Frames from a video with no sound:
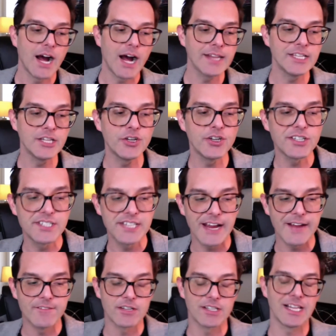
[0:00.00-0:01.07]
I think you could
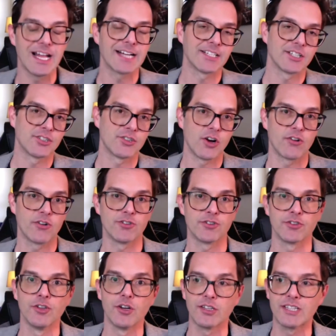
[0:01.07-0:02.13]
save the Galactic
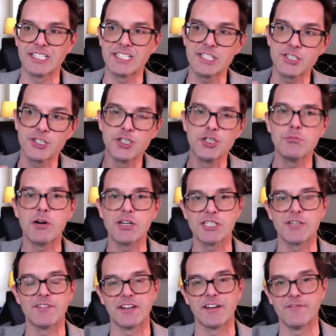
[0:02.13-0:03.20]
Starcruiser. Look, this is too
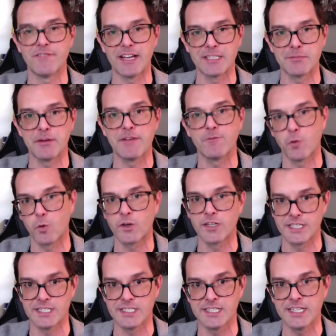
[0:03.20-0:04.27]
much of an investment
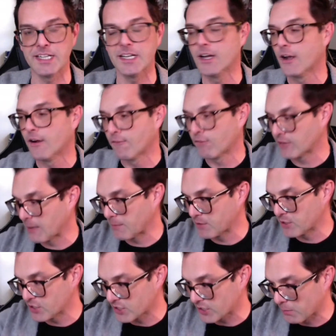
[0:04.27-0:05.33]
for Disney for
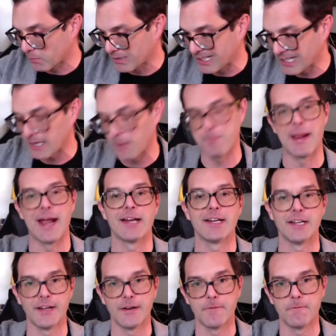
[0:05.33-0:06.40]
them to just completely
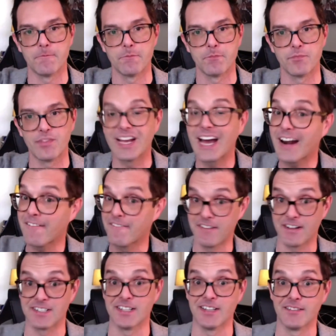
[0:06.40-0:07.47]
abandon it. They got to
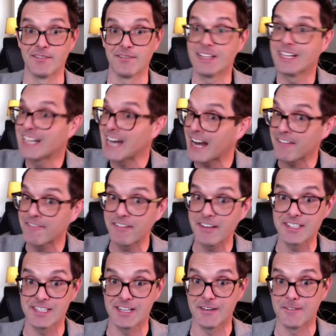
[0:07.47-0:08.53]
fix it. They got to
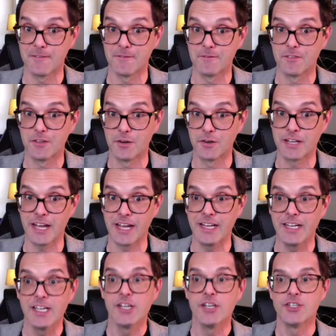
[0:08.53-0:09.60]
fix it.
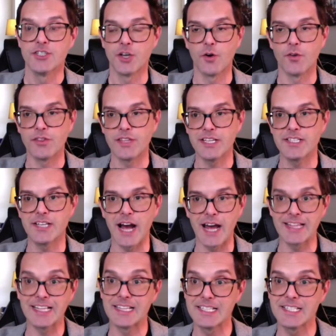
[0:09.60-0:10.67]
Okay. So
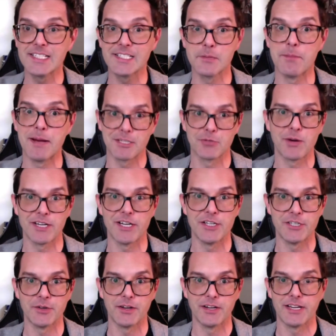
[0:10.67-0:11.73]
I think this is the best way
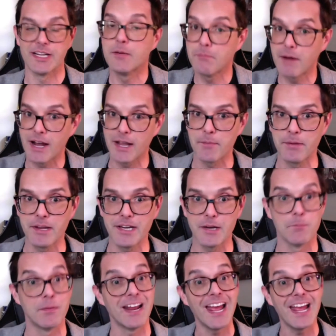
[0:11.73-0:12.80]
to do it, in my
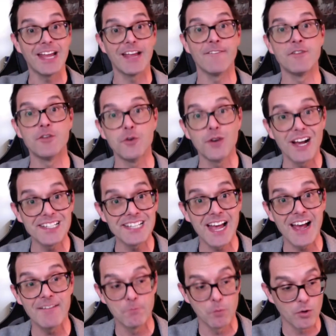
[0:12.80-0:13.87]
opinion. But hey, if you guys
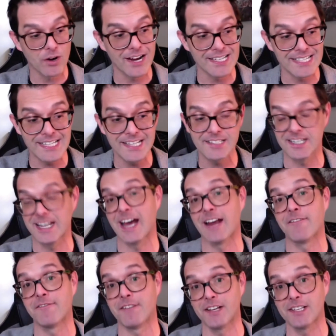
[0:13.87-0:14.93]
have more ideas on
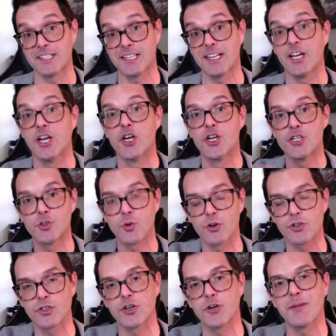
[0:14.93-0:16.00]
how to fix it
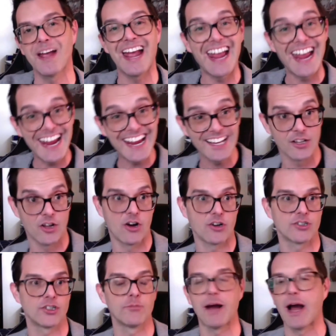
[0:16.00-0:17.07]
short-term and
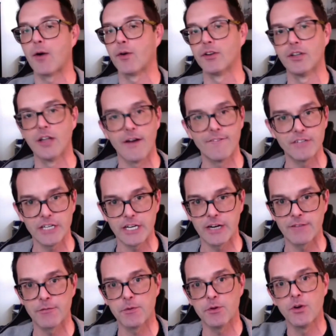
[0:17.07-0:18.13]
long-term, I would love to
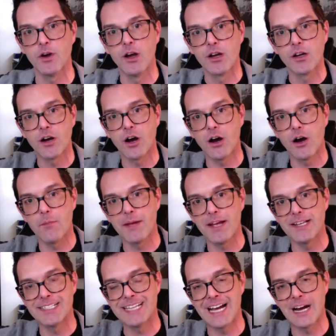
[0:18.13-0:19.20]
hear from you.
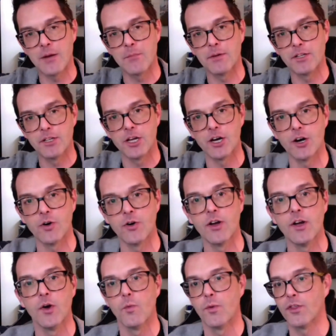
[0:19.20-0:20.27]
Comment down
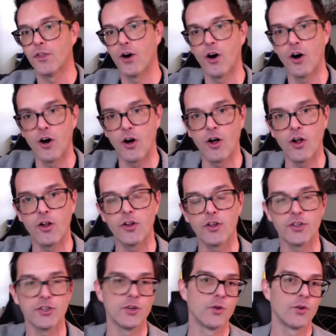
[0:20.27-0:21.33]
below with
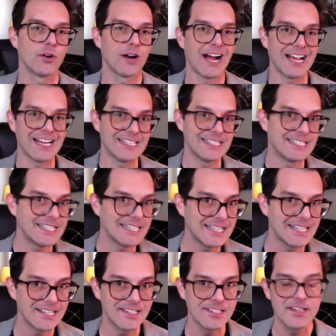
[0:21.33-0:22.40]
all your
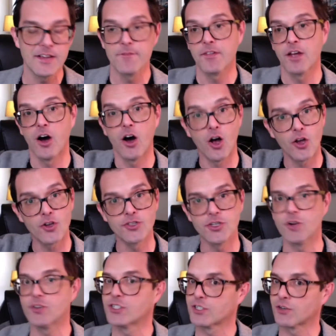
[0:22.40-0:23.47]
ideas.
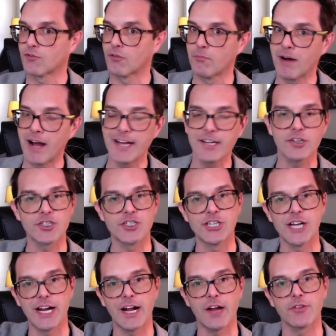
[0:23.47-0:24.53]
Also, just a reminder,
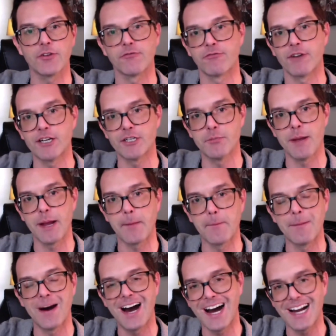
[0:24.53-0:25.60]
check out the Fresh
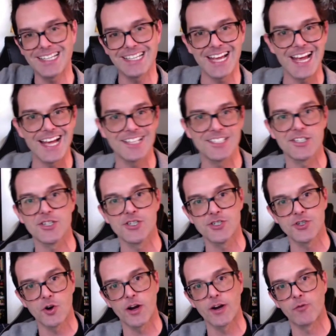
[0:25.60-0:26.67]
Baked podcast
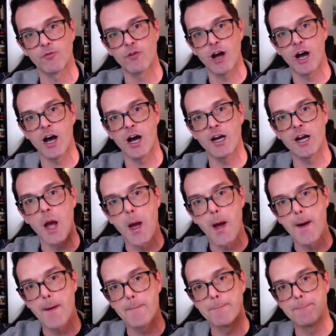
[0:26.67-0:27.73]
starring Ron
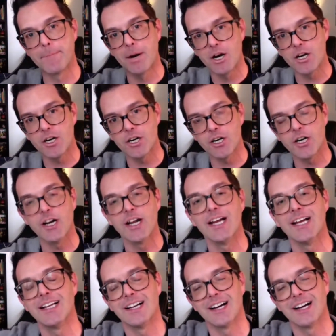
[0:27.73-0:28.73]
Burner.